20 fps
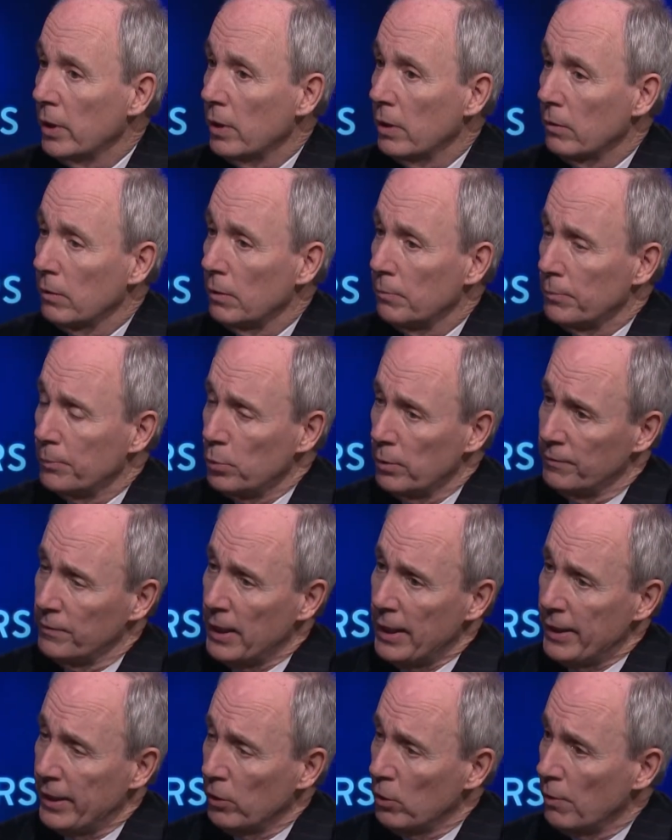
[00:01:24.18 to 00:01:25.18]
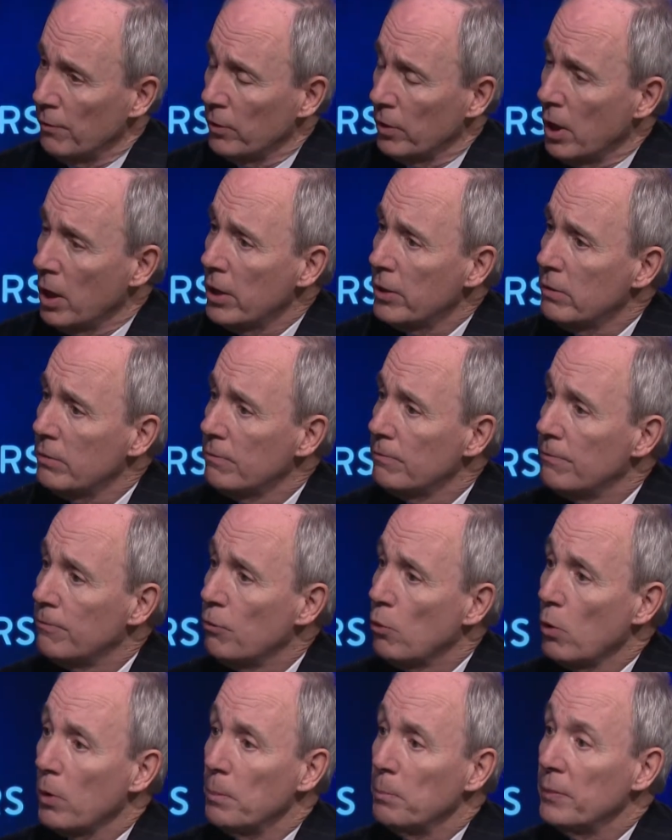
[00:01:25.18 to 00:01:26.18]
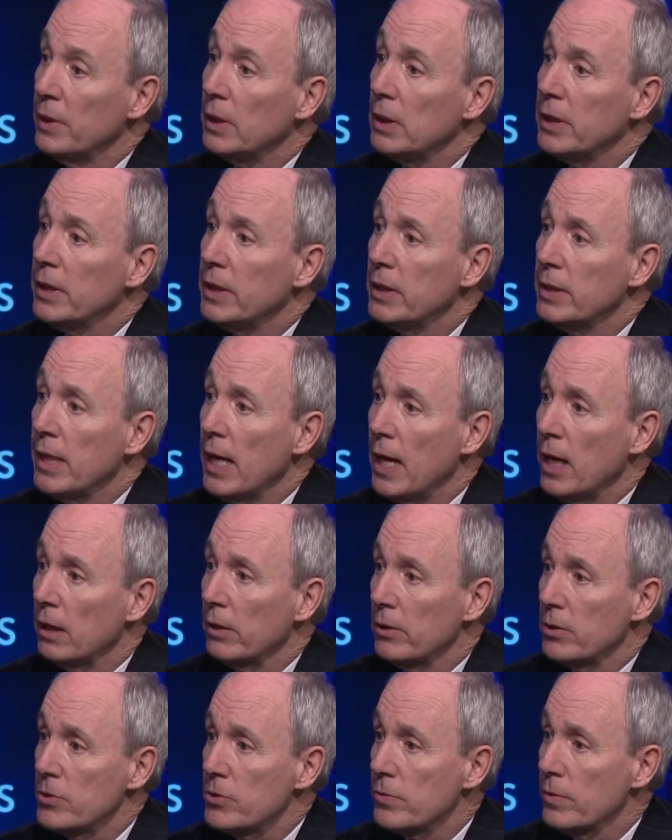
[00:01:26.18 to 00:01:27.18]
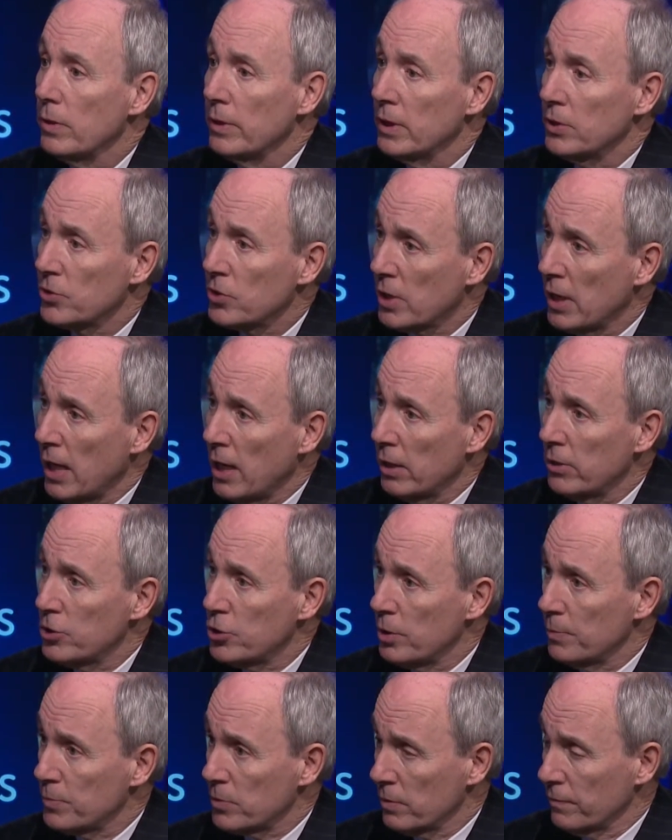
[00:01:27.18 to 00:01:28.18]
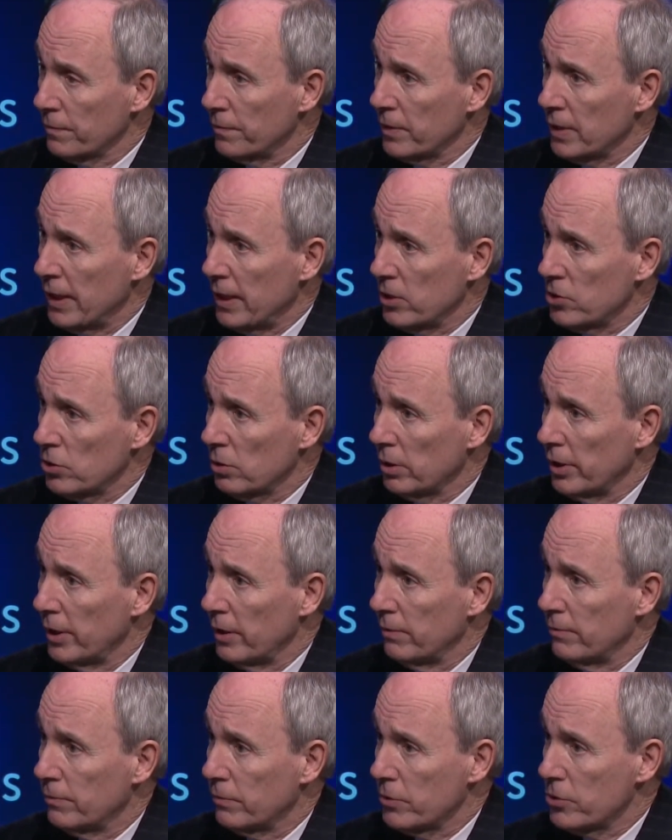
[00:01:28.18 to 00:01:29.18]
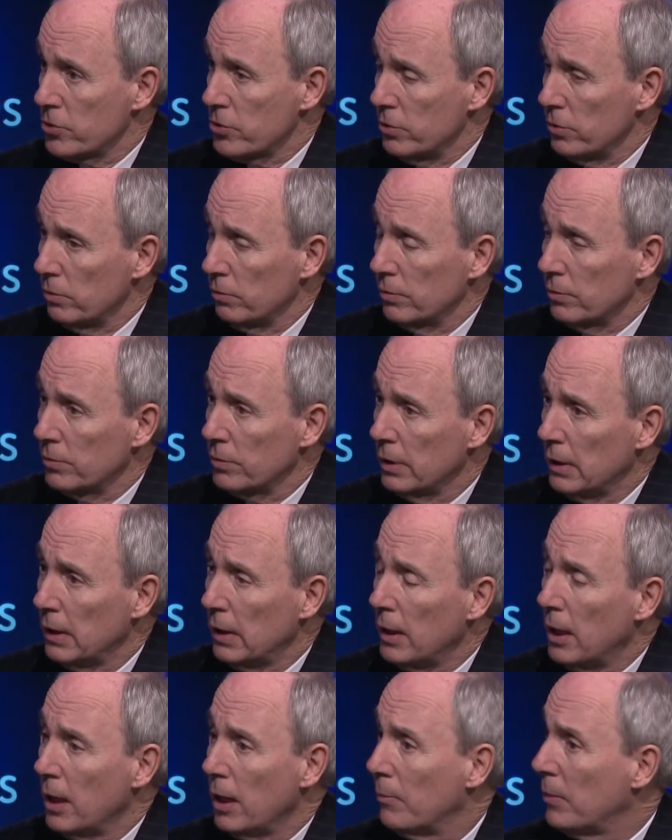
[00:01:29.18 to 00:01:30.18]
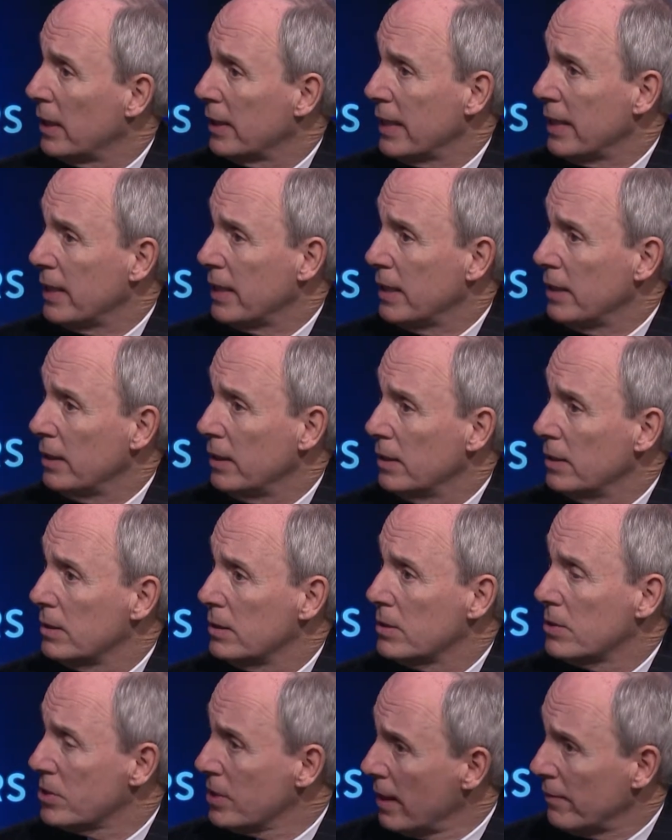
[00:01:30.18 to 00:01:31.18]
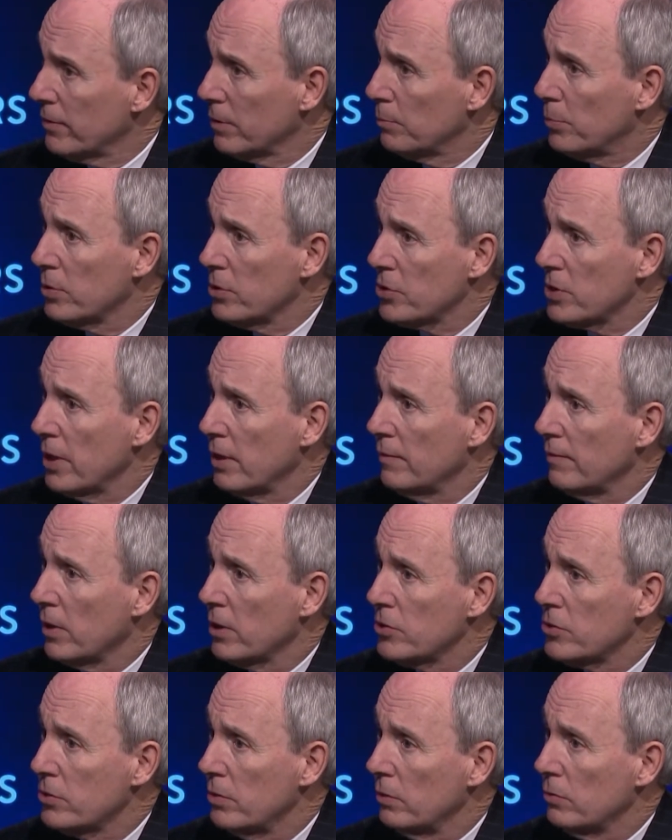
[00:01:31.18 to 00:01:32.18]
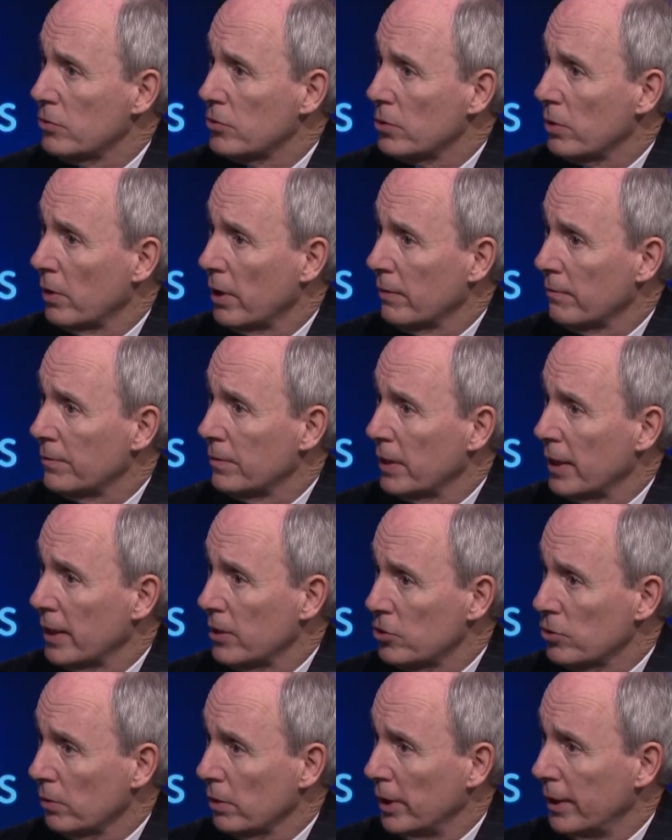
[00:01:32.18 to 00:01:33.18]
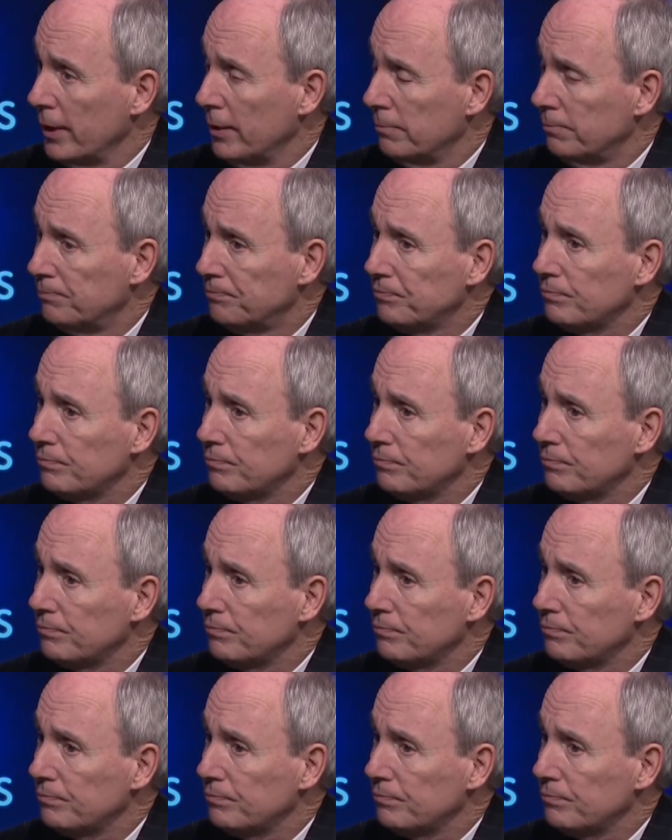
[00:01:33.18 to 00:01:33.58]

are providing over $104 million in scholarships and financial aid for students. About 87% of our students are on financial aid.